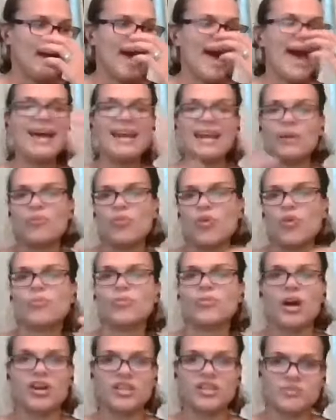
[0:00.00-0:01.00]
adding more
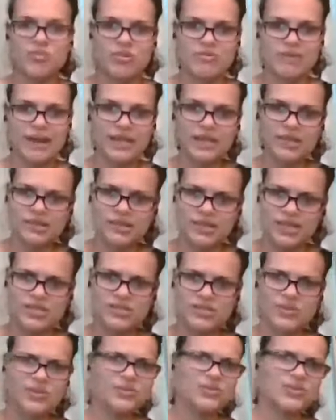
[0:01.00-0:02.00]
blogs more regularly
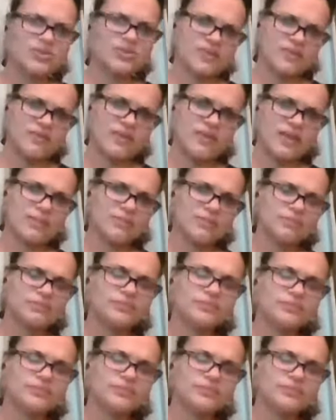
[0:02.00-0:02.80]
sort, of thing